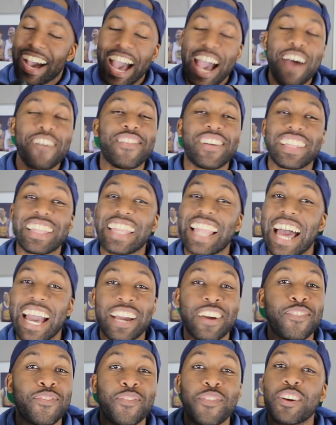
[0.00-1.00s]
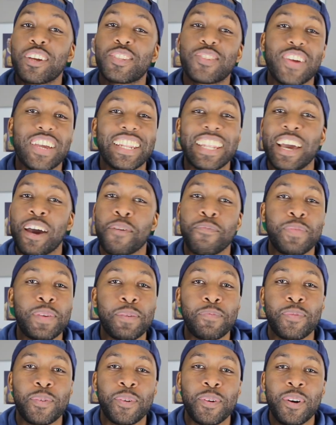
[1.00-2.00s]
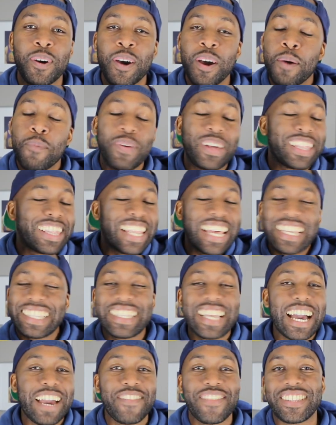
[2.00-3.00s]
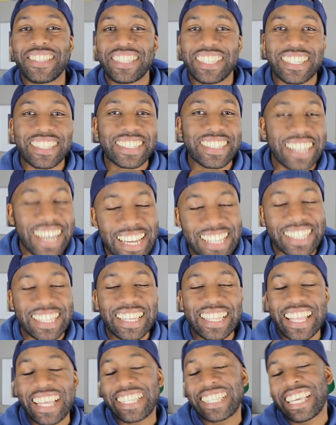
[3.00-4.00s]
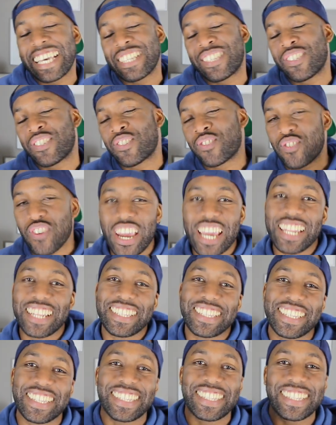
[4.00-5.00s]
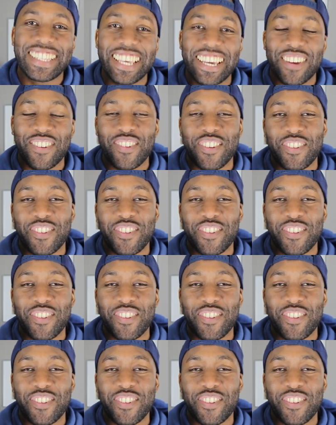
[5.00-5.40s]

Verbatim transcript: I have a lack of words right now, people, but let's not even discuss it. Let's get straight into the sneaker